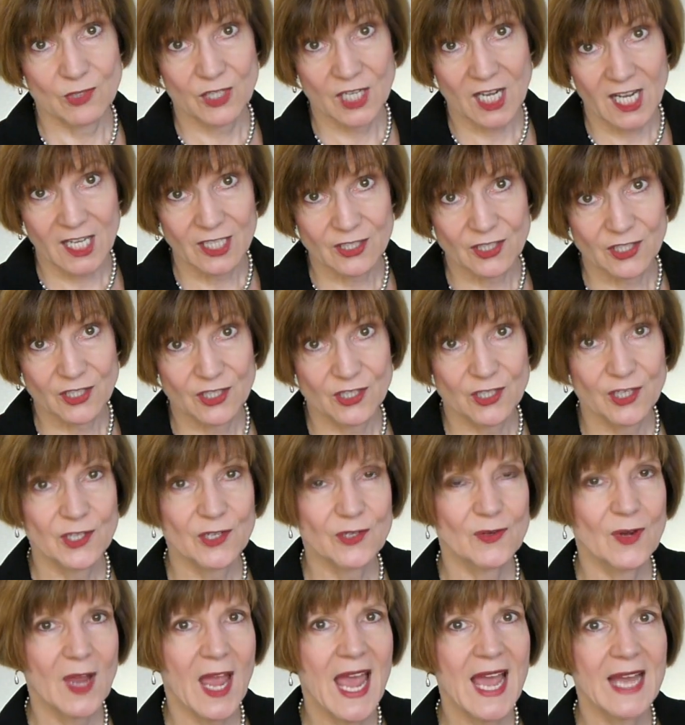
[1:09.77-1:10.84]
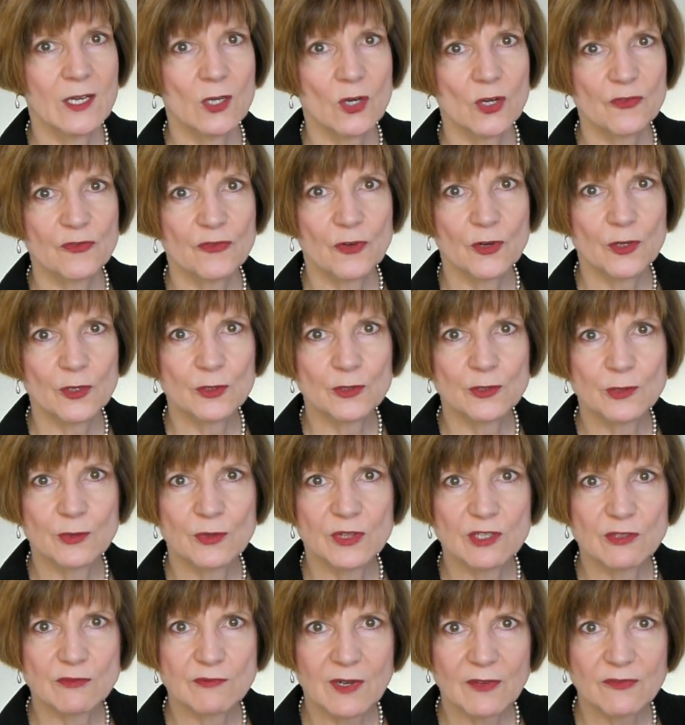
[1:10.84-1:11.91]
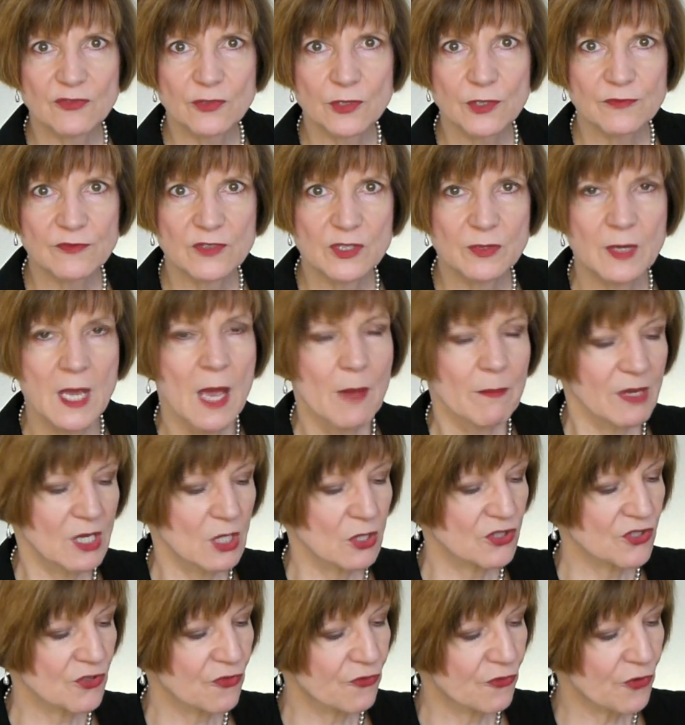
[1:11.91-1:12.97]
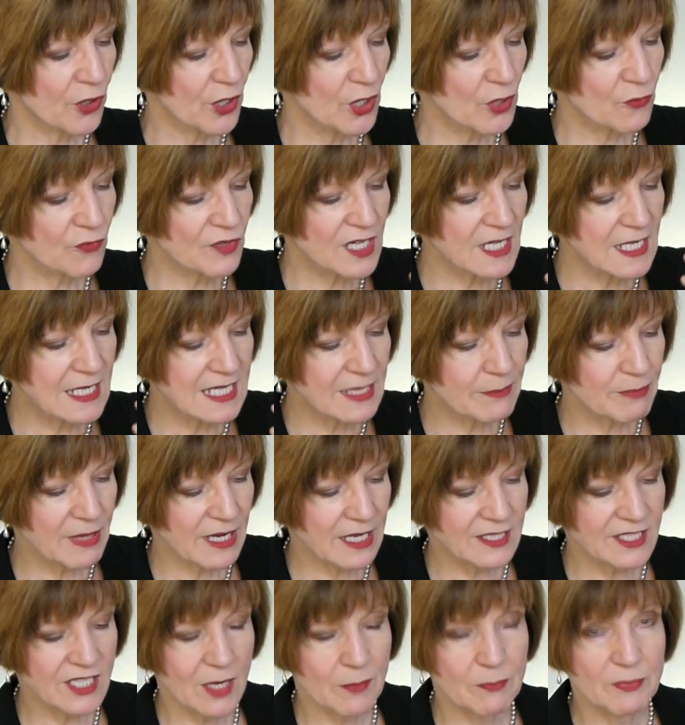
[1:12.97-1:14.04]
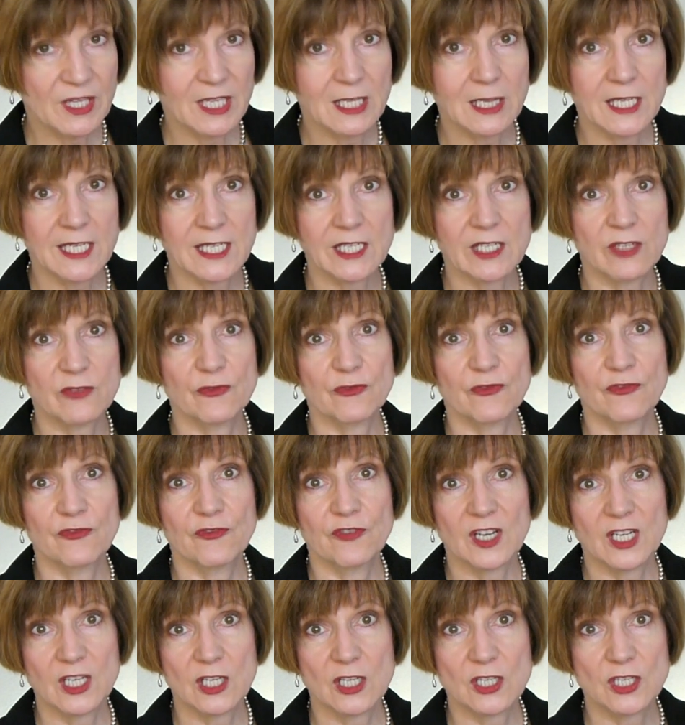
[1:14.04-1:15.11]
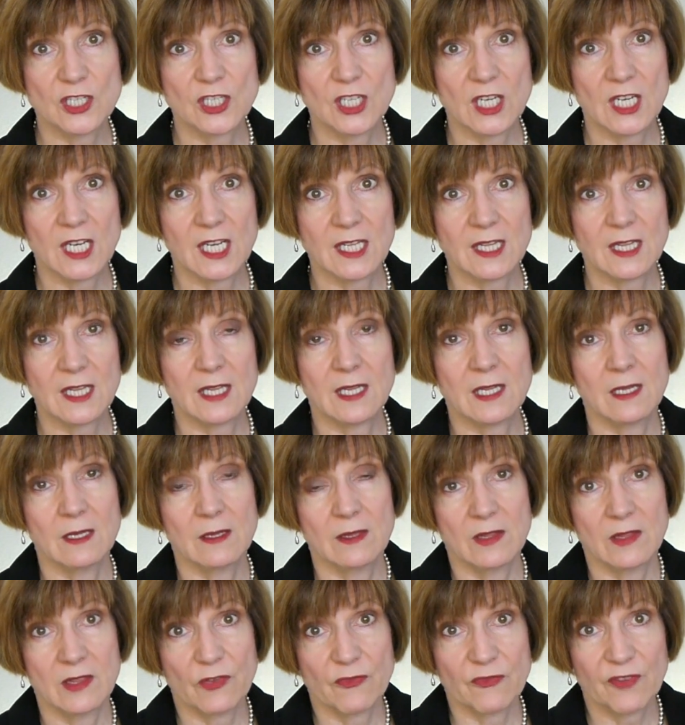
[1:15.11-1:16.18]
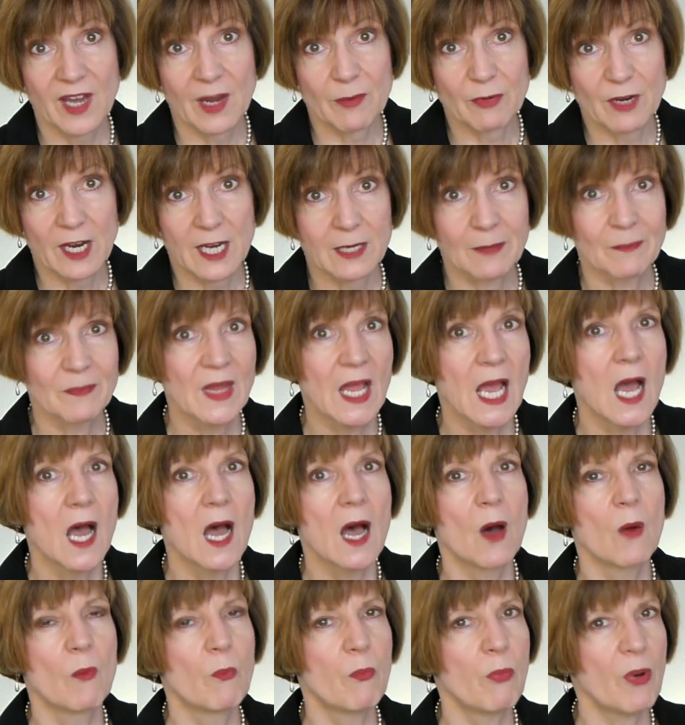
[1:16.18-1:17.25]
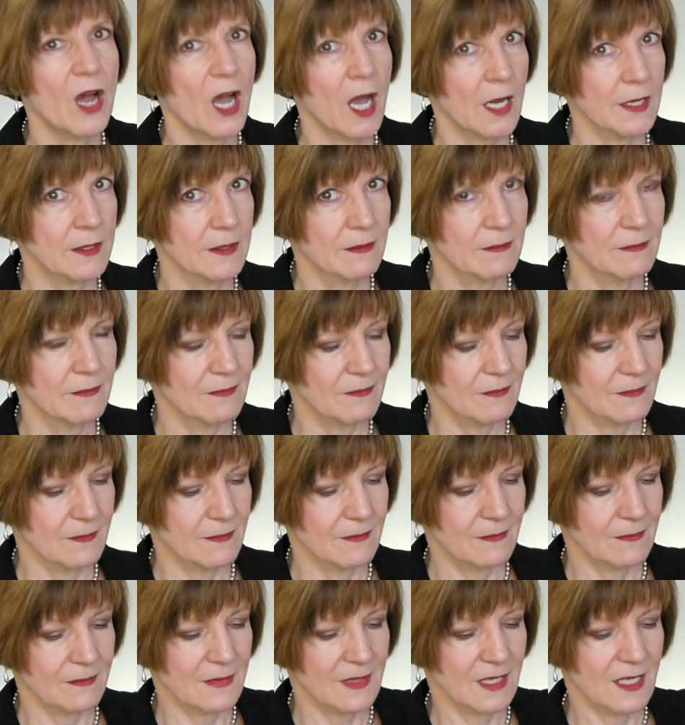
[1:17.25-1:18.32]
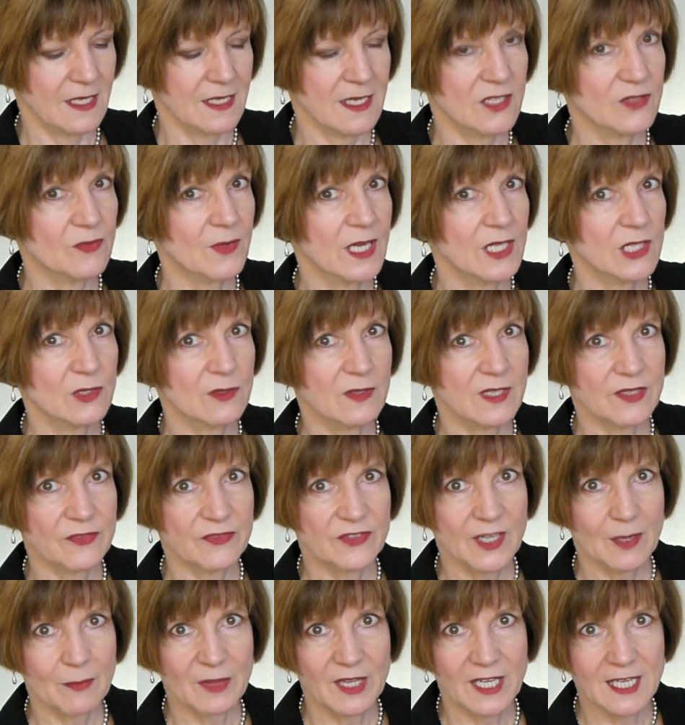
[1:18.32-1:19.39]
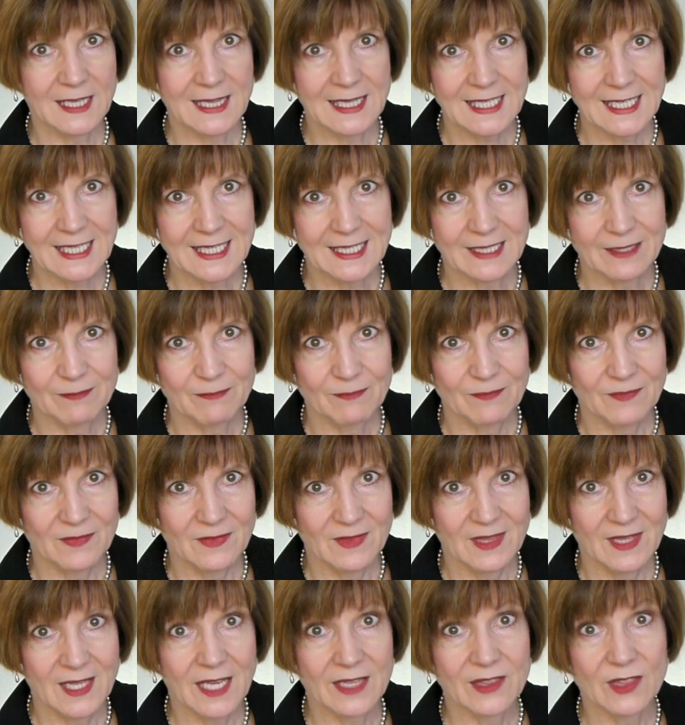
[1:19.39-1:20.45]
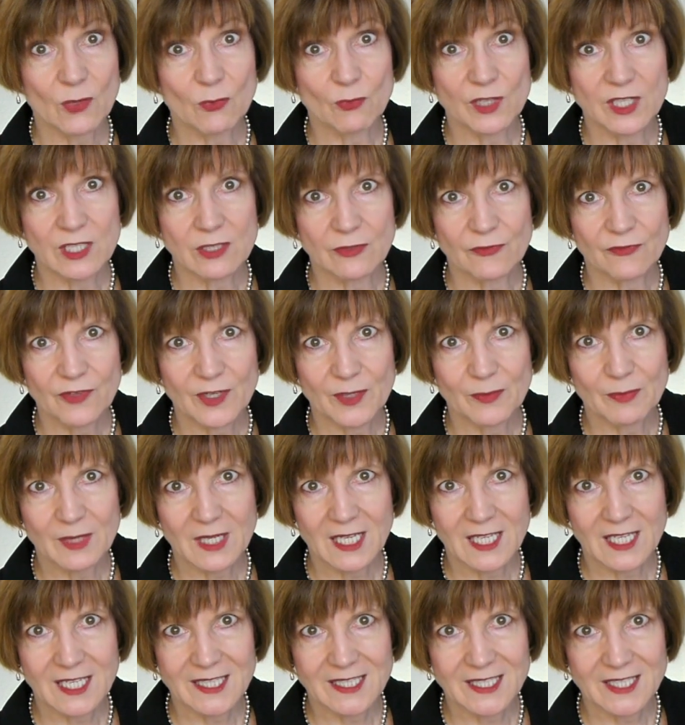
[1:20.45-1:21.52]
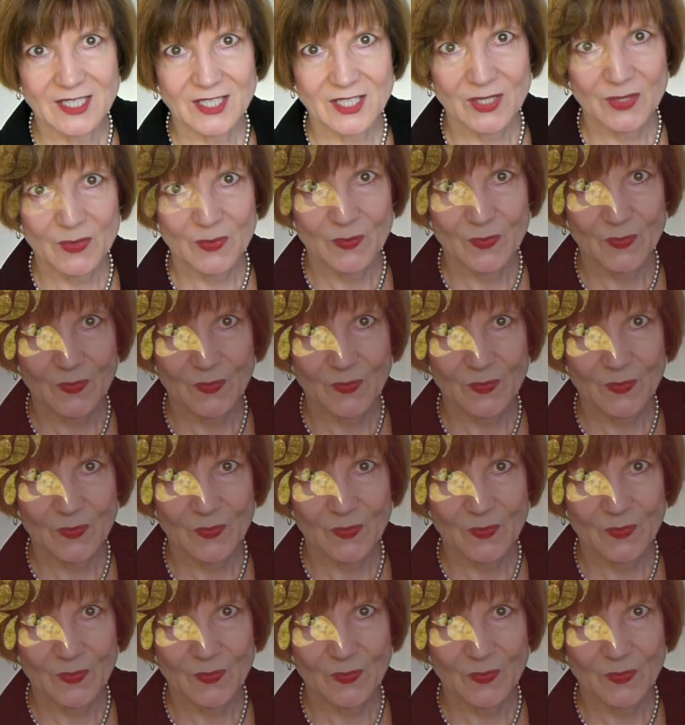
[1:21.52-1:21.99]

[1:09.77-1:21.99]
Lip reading: touch to add hot foil to this rough surface because the foil really picks up the linen finish in the fabric. But it is when you lift up that lid that the real fun begins.